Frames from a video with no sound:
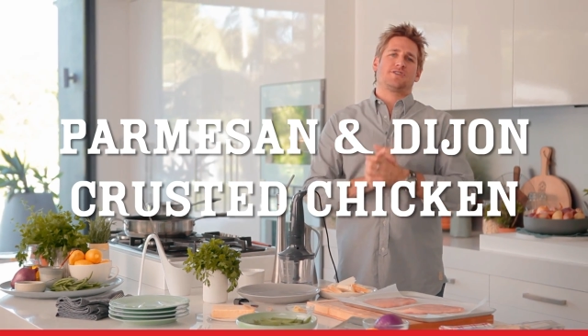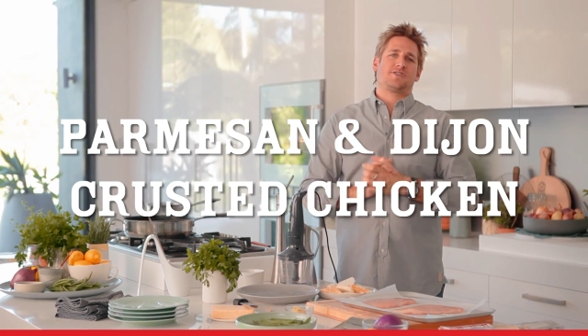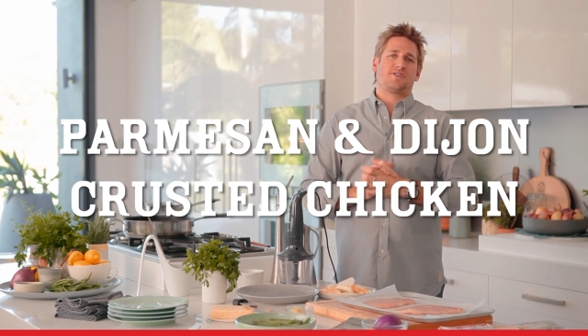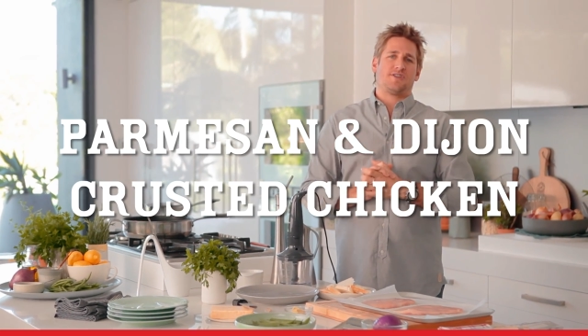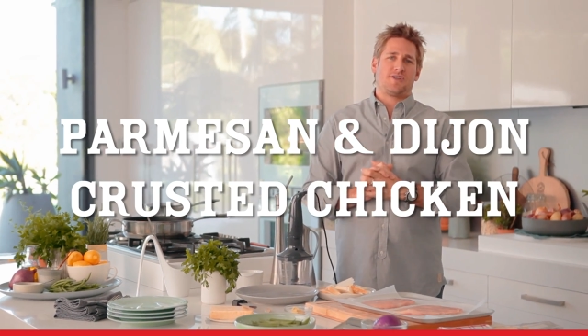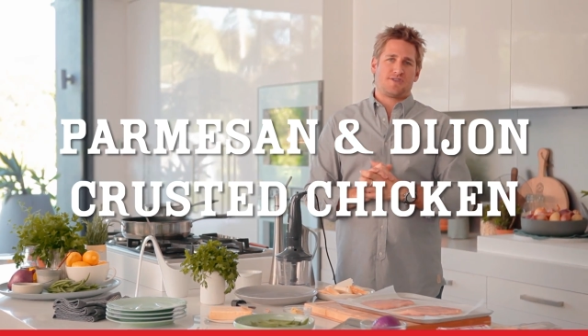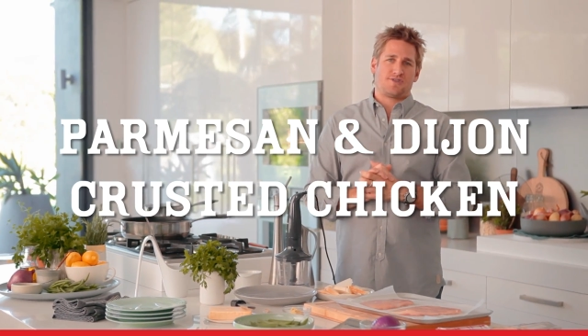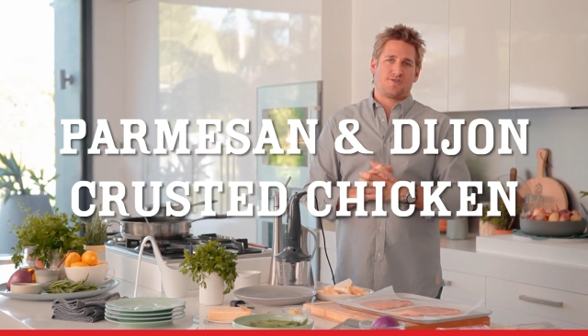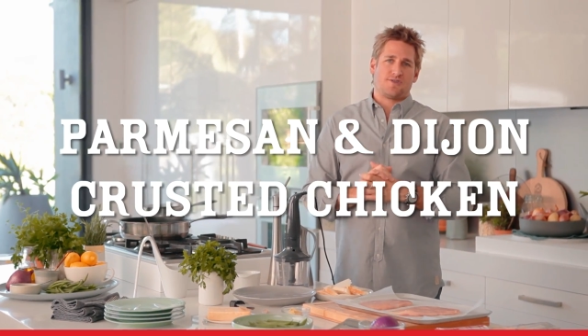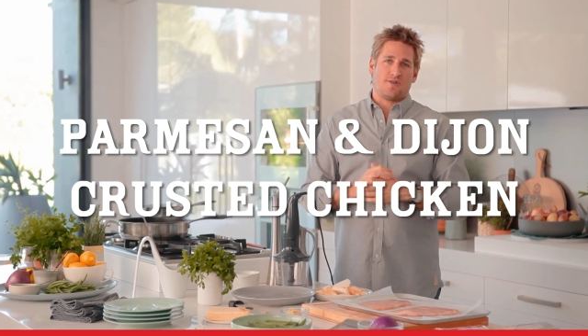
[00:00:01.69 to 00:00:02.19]

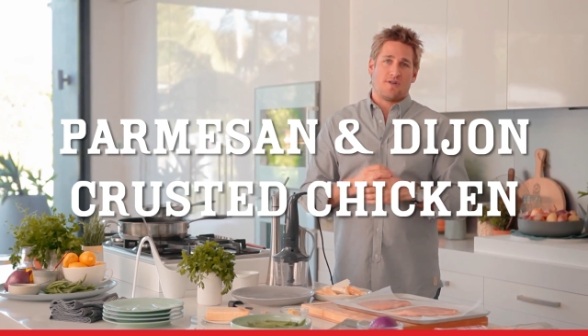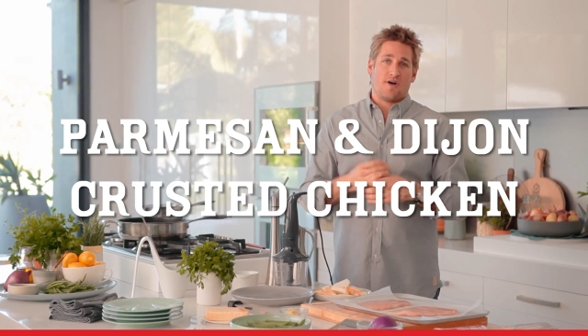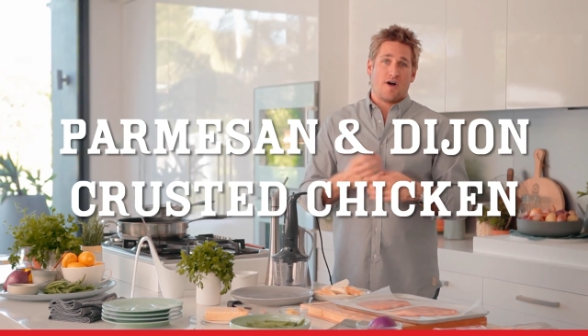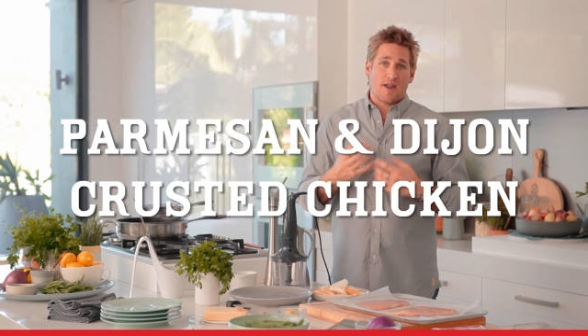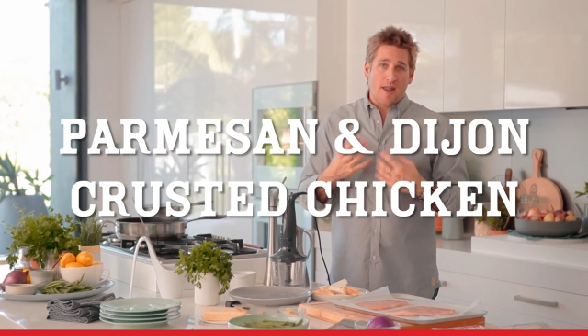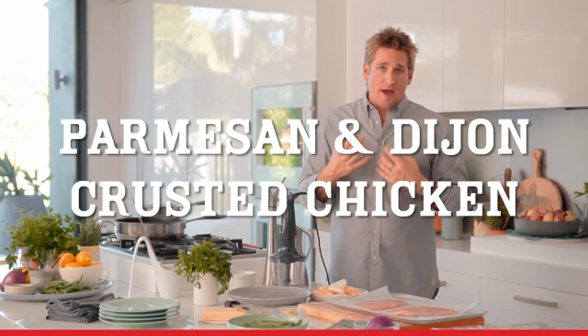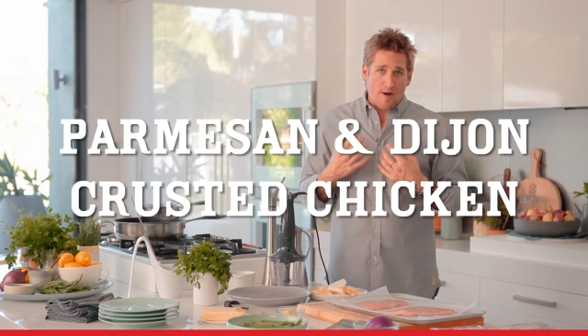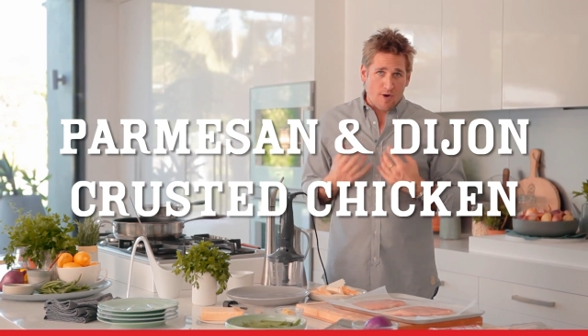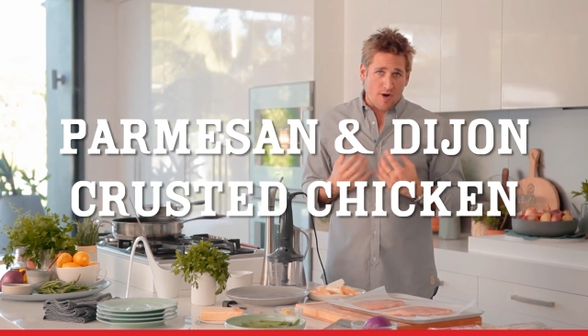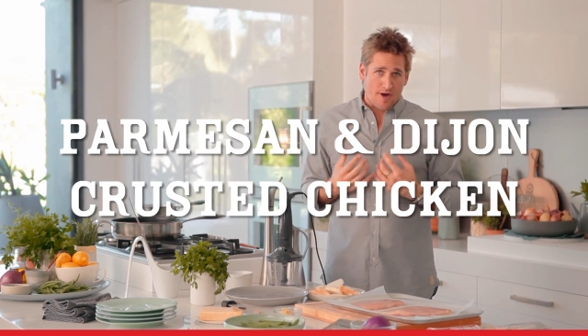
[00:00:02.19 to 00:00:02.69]
schnitzel? I
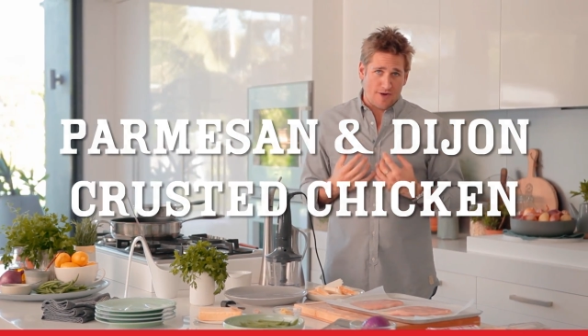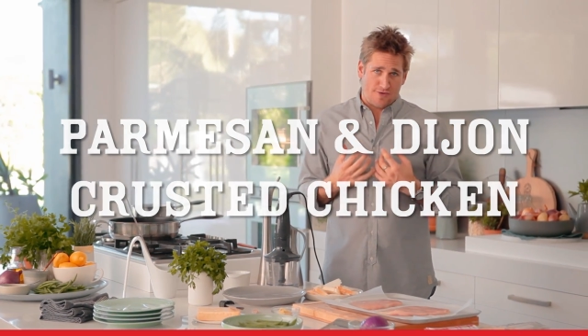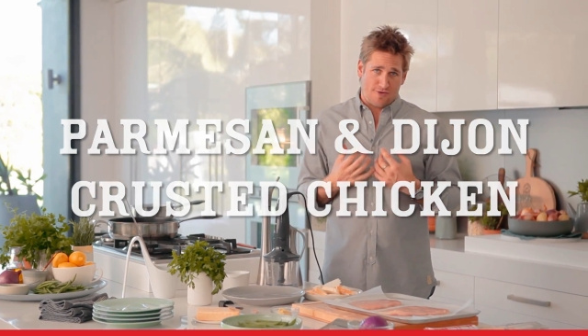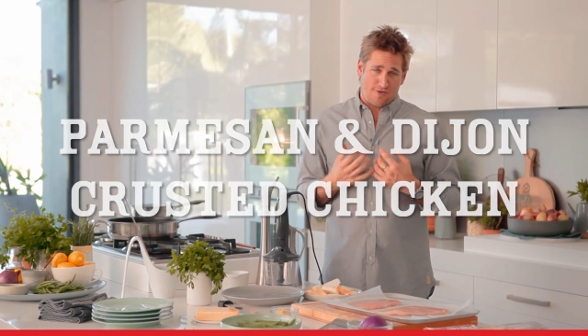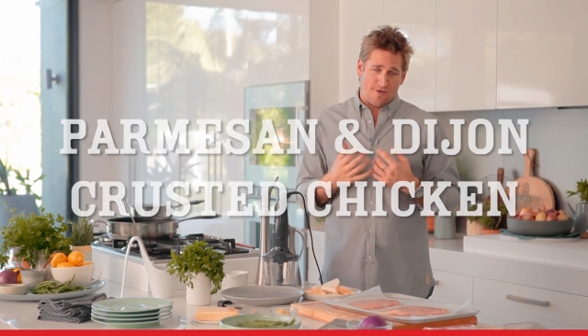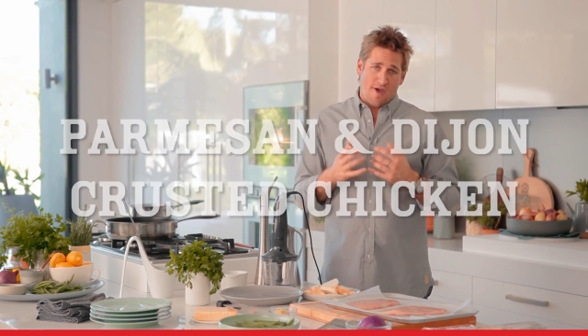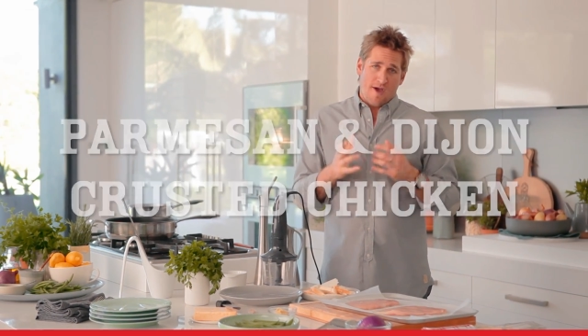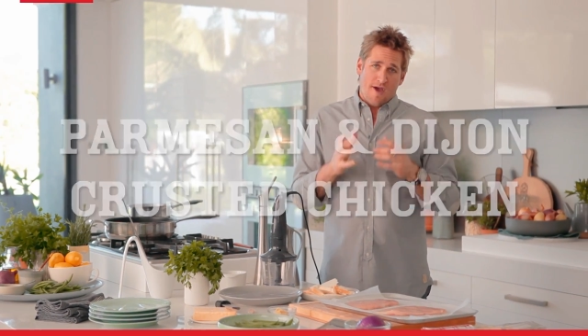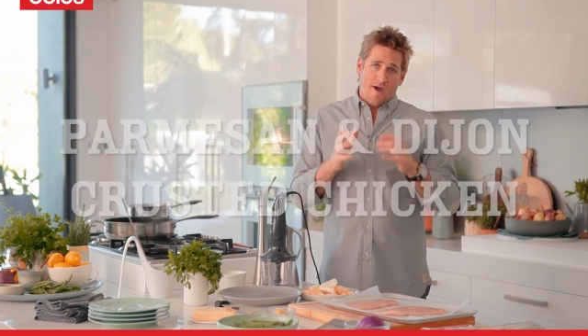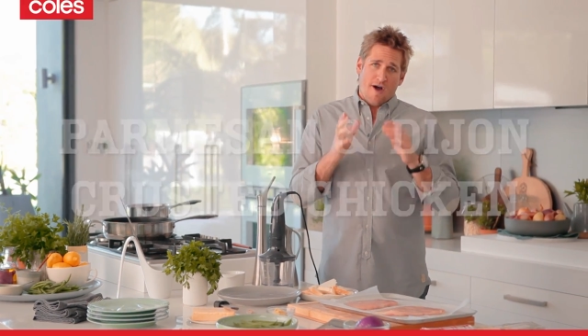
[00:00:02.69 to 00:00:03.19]
know I do.